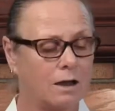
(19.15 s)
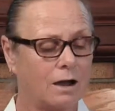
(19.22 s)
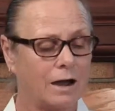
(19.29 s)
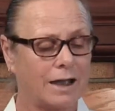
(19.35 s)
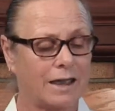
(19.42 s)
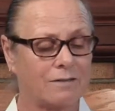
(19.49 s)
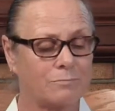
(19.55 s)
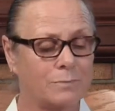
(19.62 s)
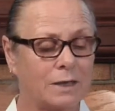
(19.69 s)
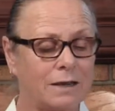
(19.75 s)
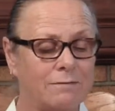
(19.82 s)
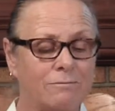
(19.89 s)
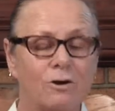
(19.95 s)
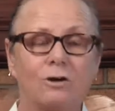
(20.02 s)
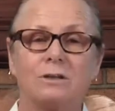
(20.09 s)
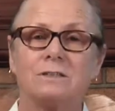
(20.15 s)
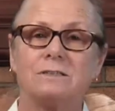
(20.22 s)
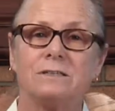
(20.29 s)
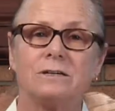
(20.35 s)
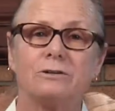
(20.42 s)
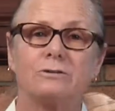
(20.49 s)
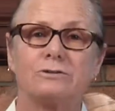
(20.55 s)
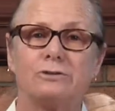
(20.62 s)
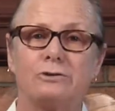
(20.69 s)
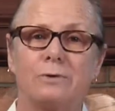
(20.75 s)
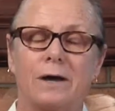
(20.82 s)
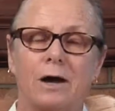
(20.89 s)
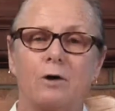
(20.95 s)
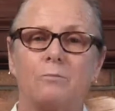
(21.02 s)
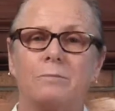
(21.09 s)
I have many volunteers who
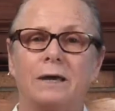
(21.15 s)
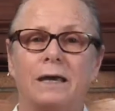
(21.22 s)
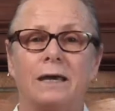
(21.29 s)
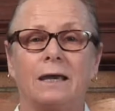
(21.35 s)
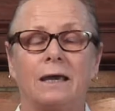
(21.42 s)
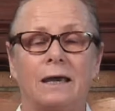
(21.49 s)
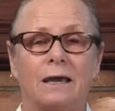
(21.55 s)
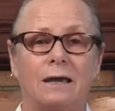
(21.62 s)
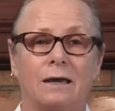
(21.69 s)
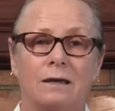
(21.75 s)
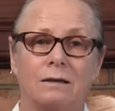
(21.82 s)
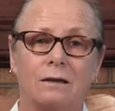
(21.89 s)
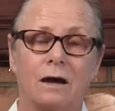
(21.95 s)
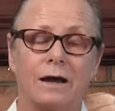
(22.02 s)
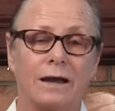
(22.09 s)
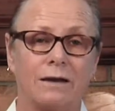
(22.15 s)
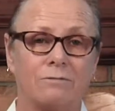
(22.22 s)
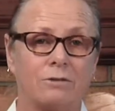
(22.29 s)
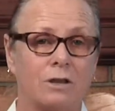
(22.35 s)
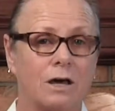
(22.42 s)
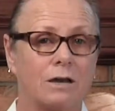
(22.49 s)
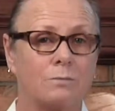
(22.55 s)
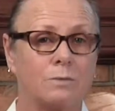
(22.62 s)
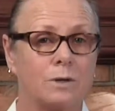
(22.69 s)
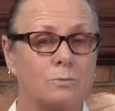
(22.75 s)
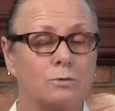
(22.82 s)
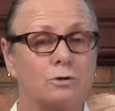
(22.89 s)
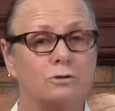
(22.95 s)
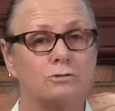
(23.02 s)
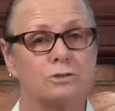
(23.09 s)
help me, and I have a lot of
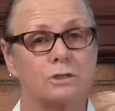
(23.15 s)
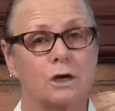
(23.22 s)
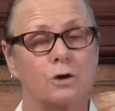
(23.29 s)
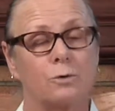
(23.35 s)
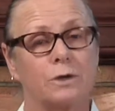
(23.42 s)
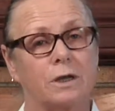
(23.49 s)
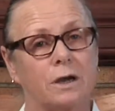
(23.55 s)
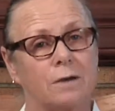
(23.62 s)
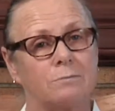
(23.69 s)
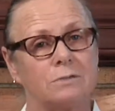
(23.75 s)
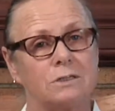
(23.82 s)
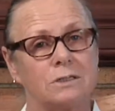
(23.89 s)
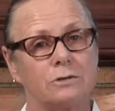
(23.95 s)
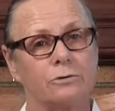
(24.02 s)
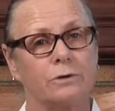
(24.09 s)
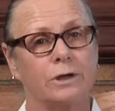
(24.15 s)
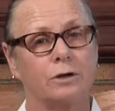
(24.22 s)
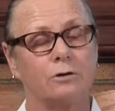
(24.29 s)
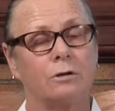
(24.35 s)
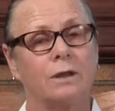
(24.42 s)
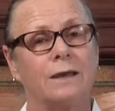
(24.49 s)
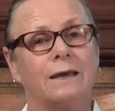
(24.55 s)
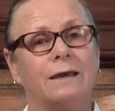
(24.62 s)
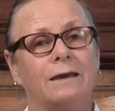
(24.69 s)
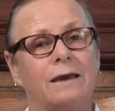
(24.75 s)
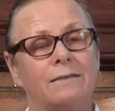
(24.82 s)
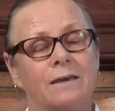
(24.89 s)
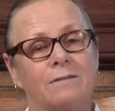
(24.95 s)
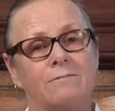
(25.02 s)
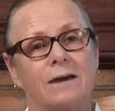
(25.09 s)
people who sew and cut material,
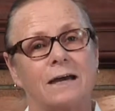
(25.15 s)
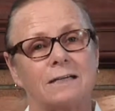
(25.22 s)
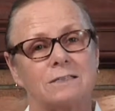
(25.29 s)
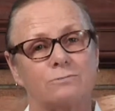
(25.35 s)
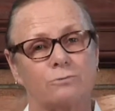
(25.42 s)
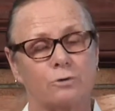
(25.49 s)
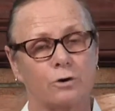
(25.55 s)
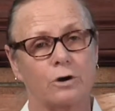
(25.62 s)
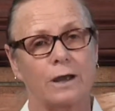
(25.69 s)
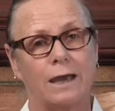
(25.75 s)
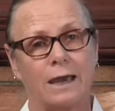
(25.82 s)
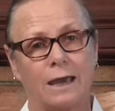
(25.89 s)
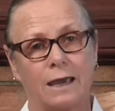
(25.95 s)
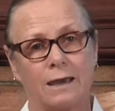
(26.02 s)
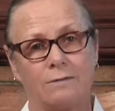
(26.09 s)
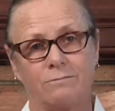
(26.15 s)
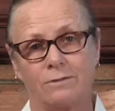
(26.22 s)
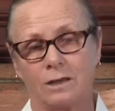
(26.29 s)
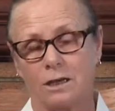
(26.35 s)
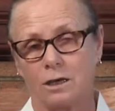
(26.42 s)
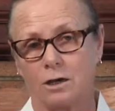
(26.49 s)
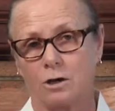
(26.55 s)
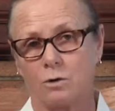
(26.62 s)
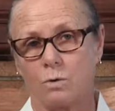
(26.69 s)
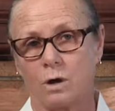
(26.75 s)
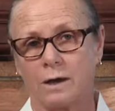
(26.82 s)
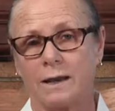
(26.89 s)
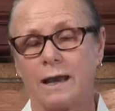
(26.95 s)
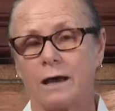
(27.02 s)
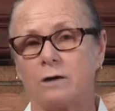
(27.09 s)
and they've asked for a video
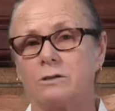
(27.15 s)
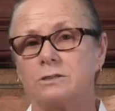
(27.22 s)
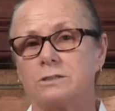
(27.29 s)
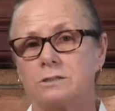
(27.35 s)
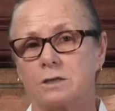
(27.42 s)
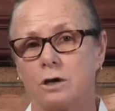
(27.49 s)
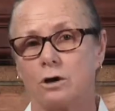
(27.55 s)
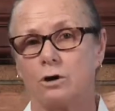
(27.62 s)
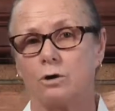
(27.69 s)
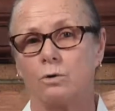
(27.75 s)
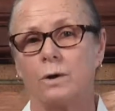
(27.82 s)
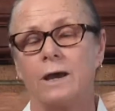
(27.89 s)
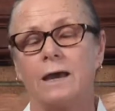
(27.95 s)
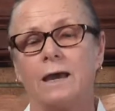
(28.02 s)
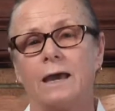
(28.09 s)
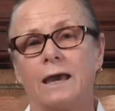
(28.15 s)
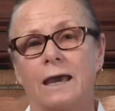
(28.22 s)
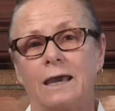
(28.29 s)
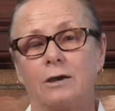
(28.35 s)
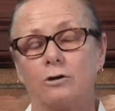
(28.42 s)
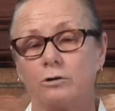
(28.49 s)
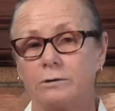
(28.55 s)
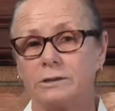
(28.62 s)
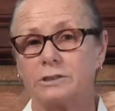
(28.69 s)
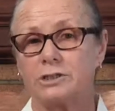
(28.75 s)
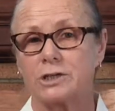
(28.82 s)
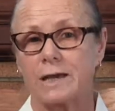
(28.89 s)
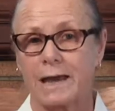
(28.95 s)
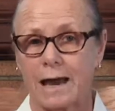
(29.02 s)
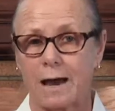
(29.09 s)
on how to sew a
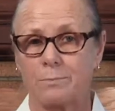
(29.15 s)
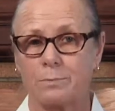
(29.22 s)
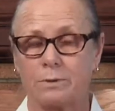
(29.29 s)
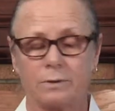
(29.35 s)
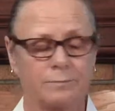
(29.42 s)
courage cap.